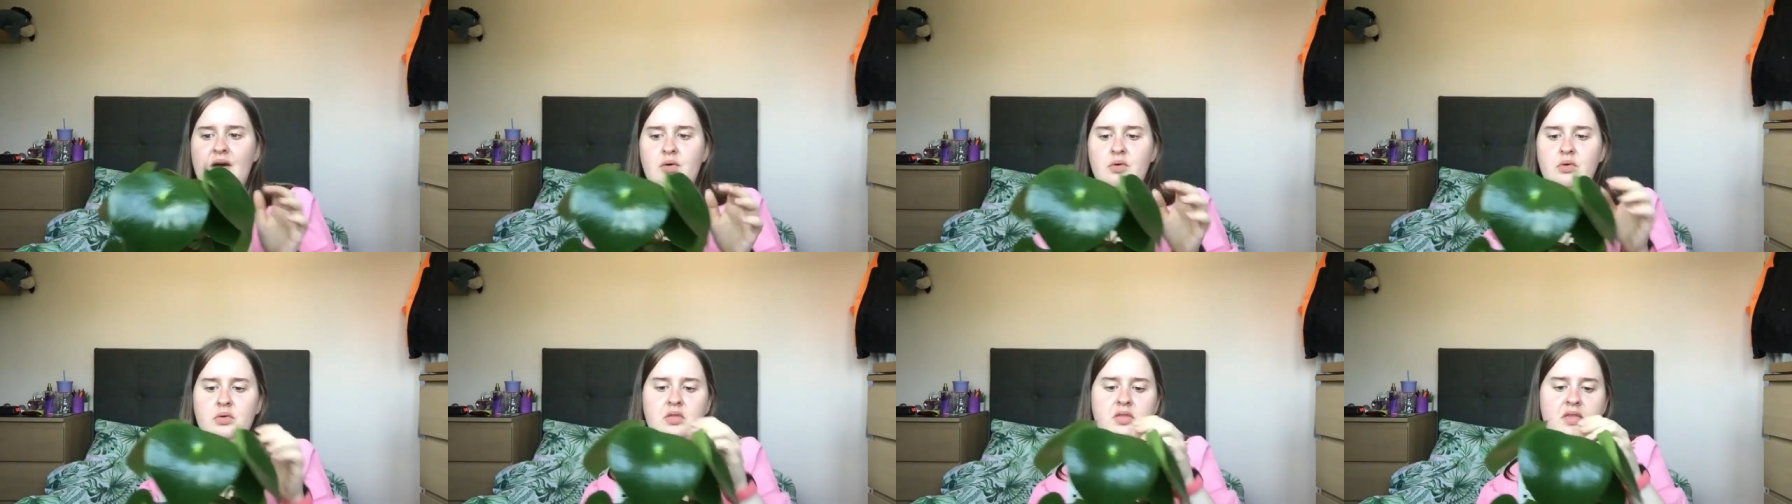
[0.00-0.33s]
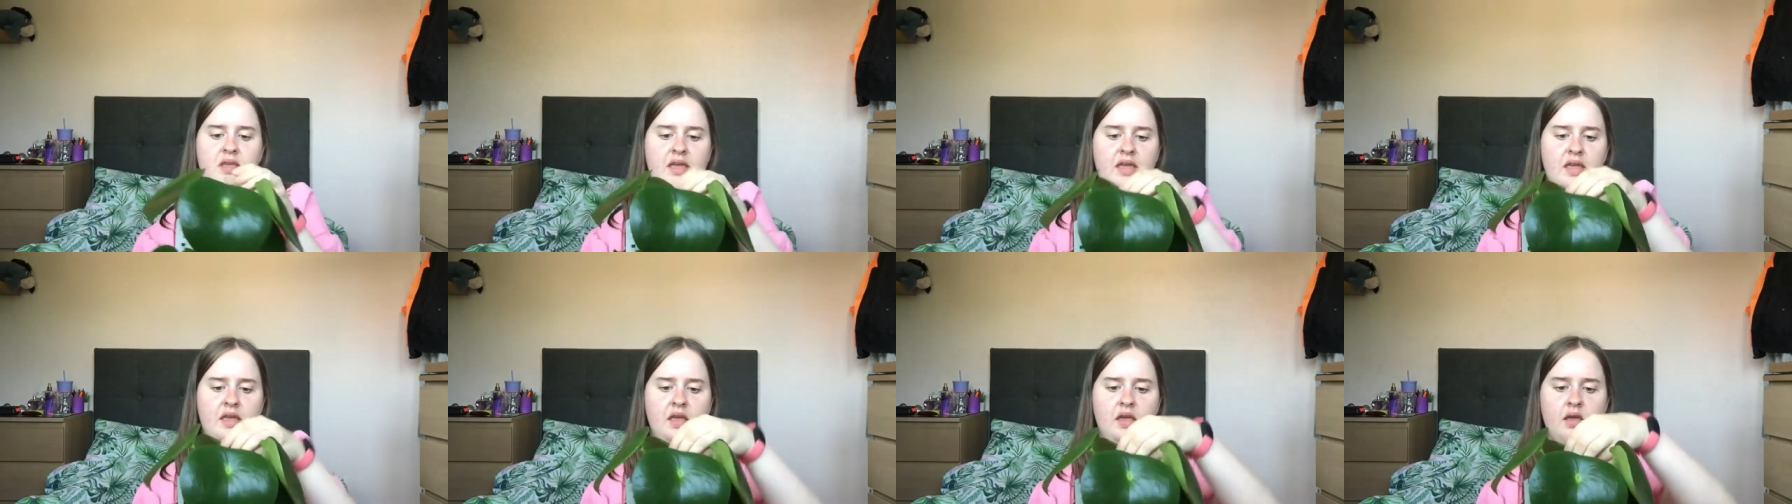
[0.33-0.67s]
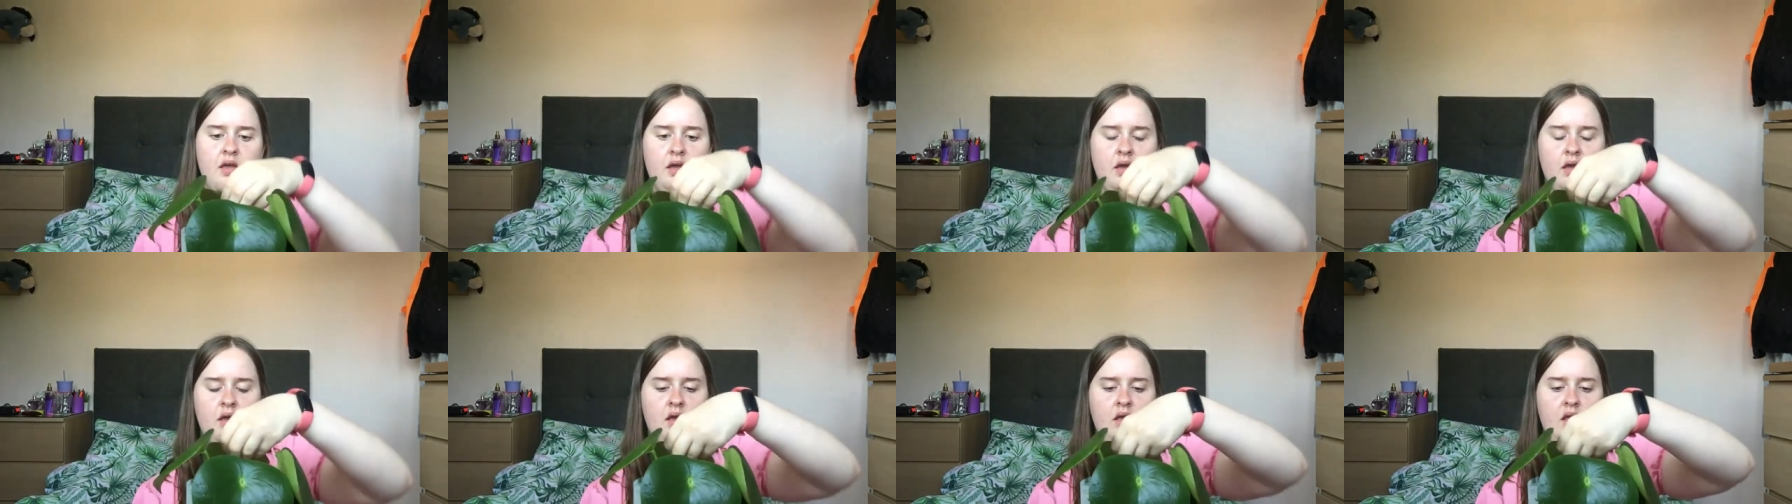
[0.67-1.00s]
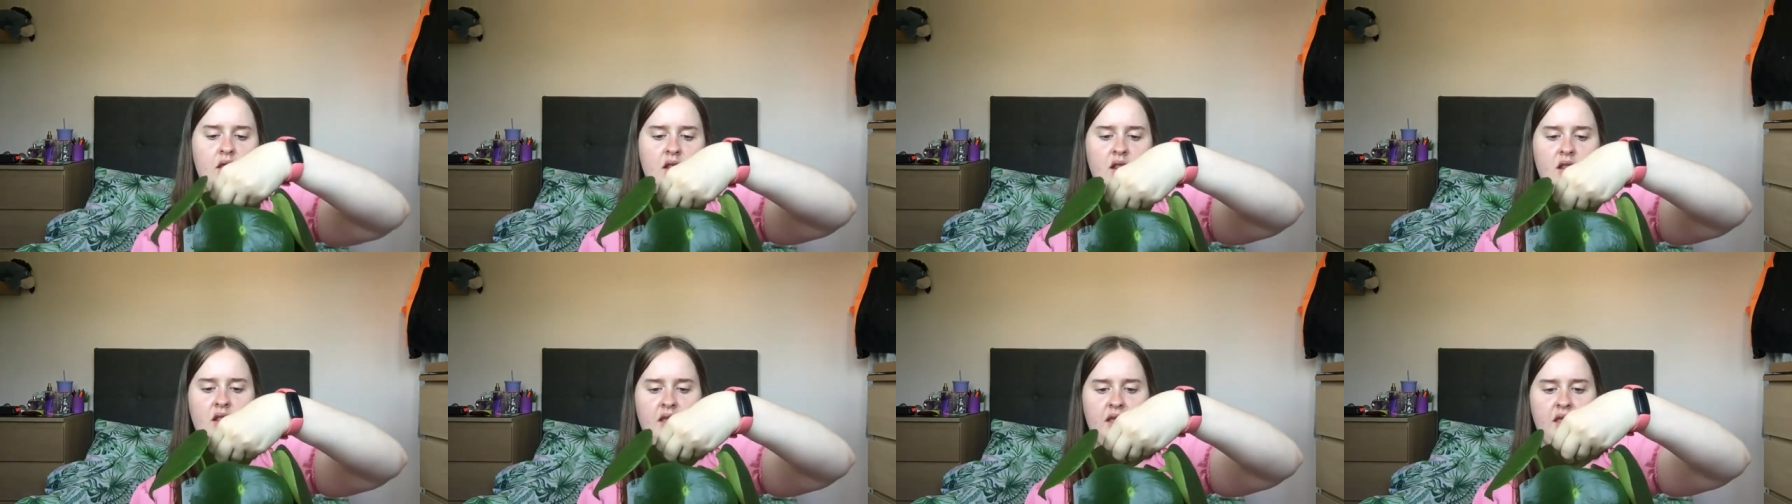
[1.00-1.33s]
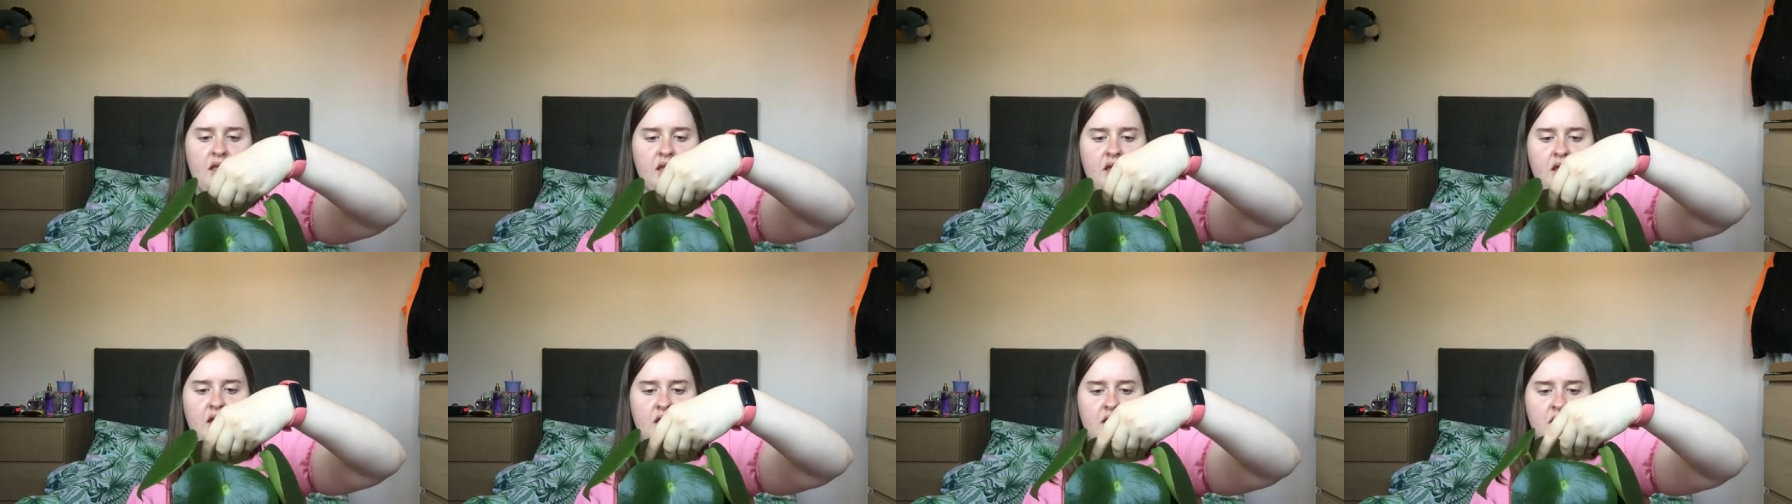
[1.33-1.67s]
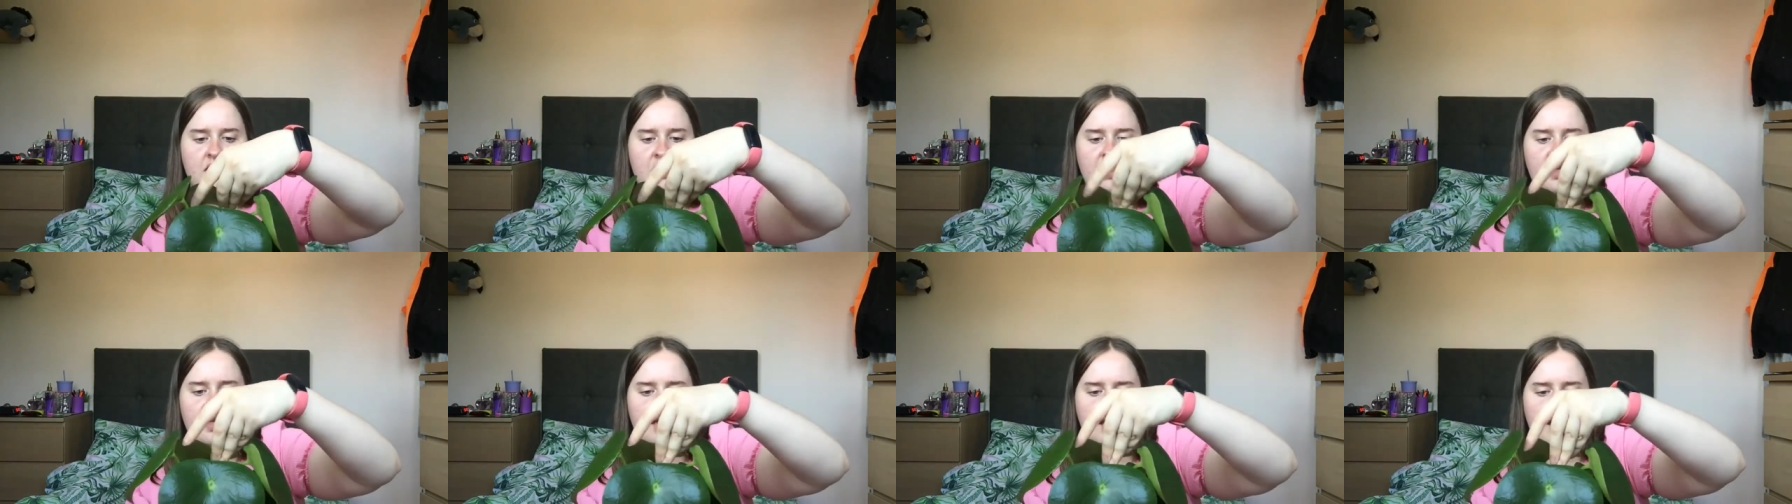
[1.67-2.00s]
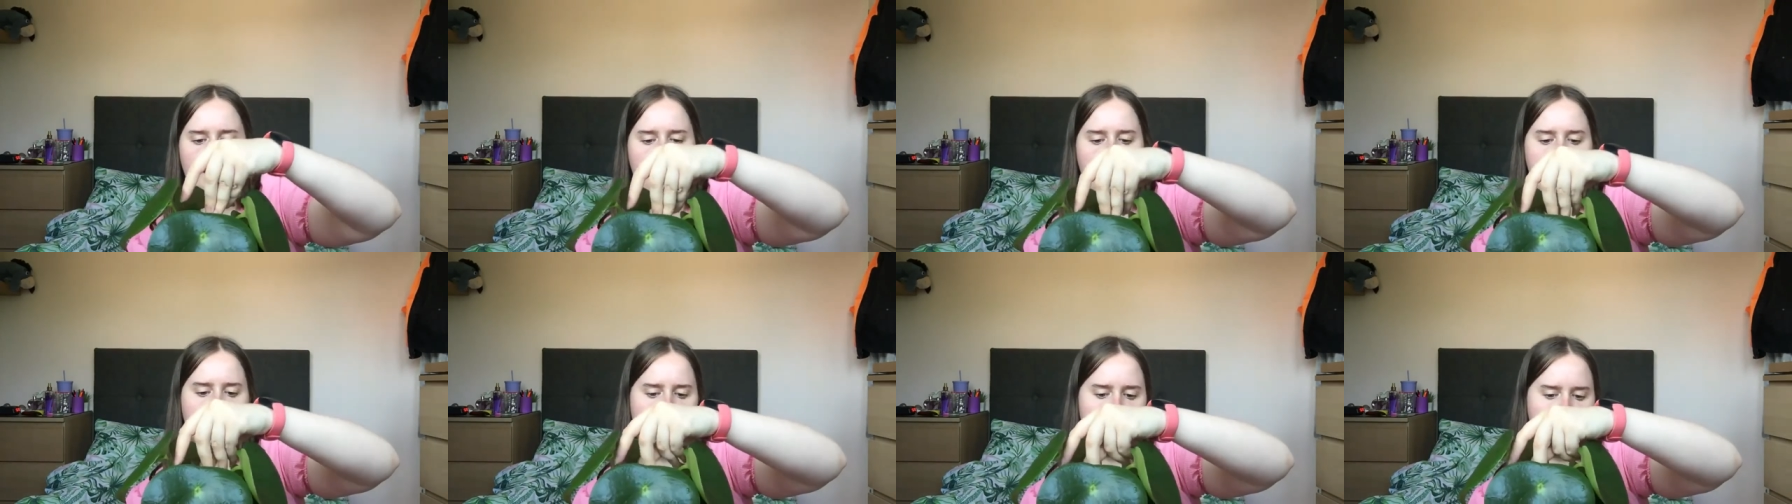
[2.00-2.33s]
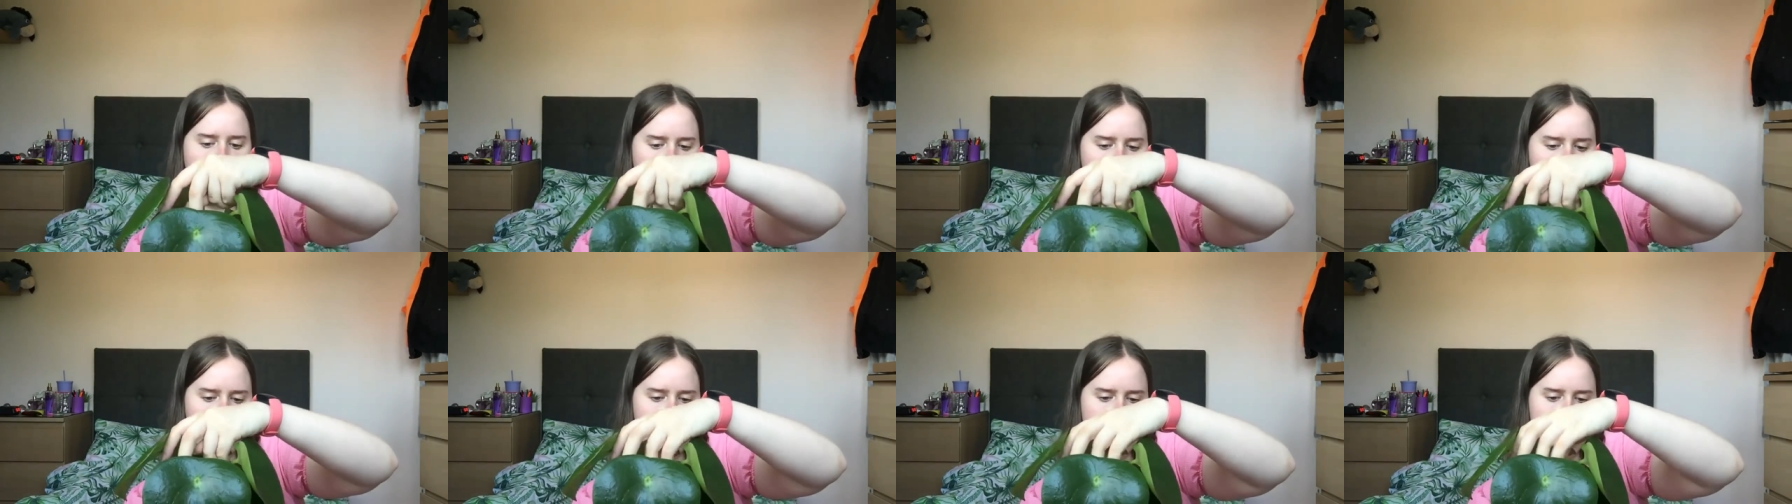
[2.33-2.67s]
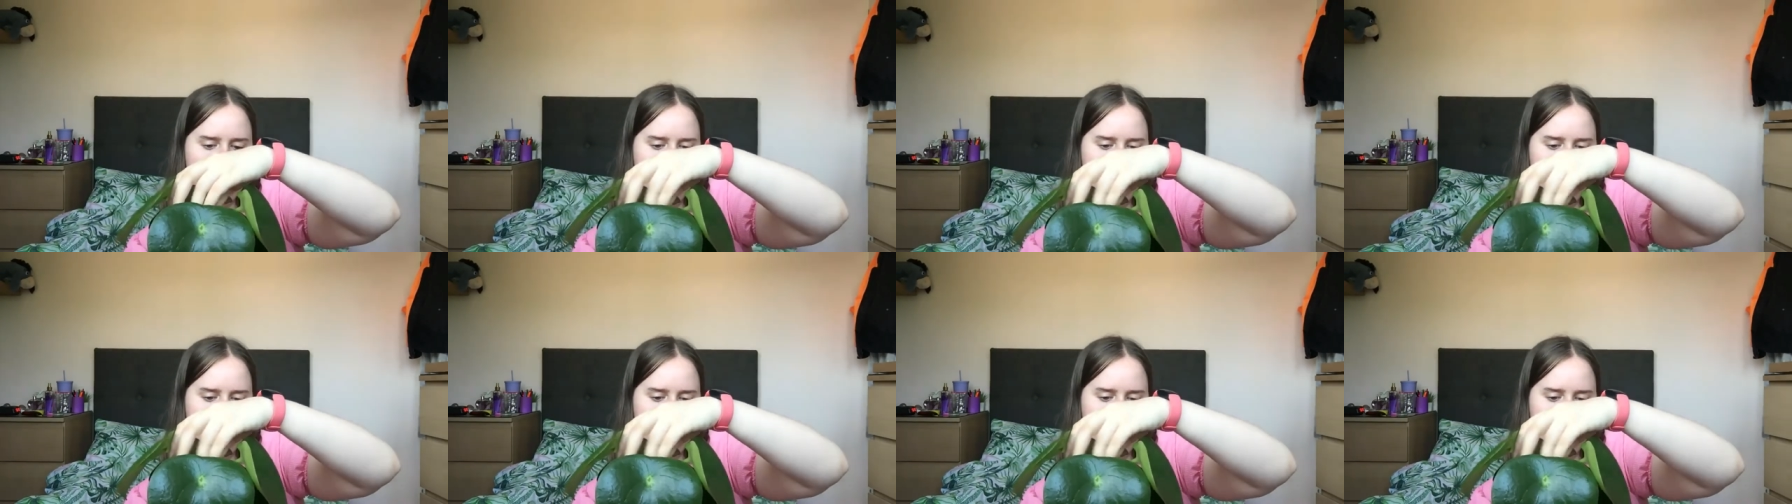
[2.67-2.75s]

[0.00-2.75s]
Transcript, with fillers: healthy like I think out of all